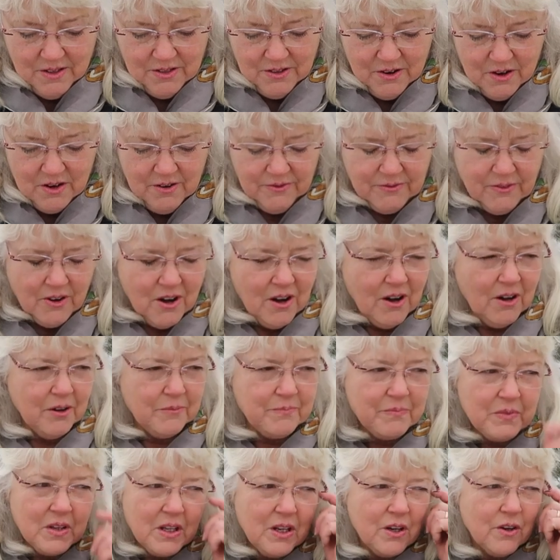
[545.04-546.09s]
third of all,
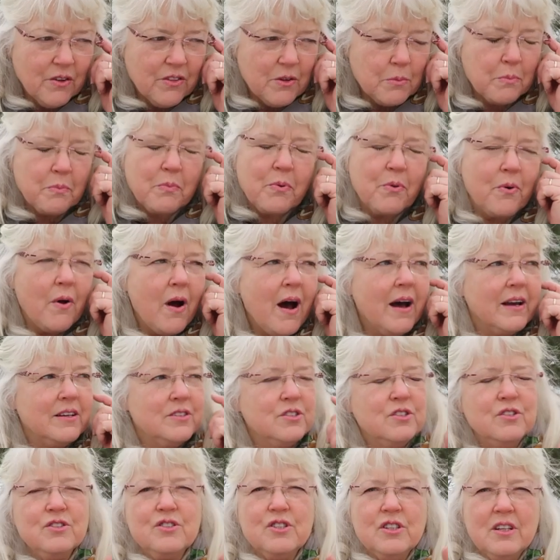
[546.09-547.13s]
you know, the
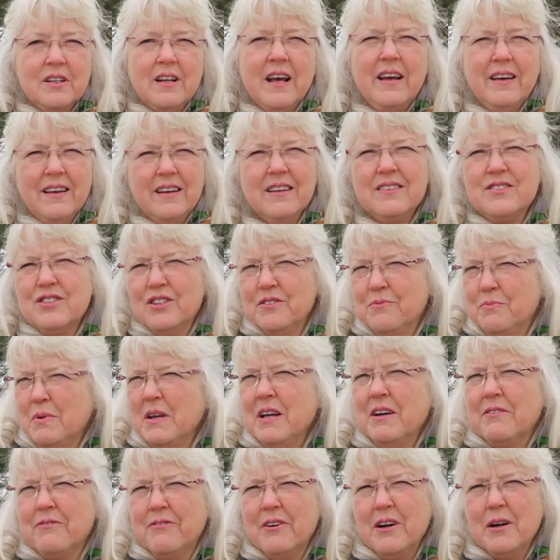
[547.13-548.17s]
price. You should, it should
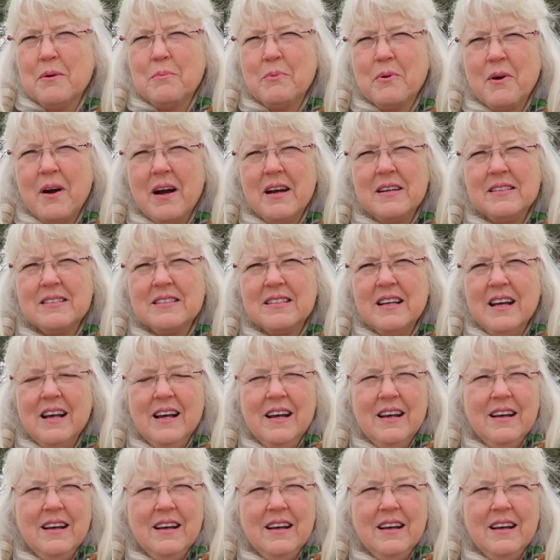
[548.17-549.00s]
be a fair price.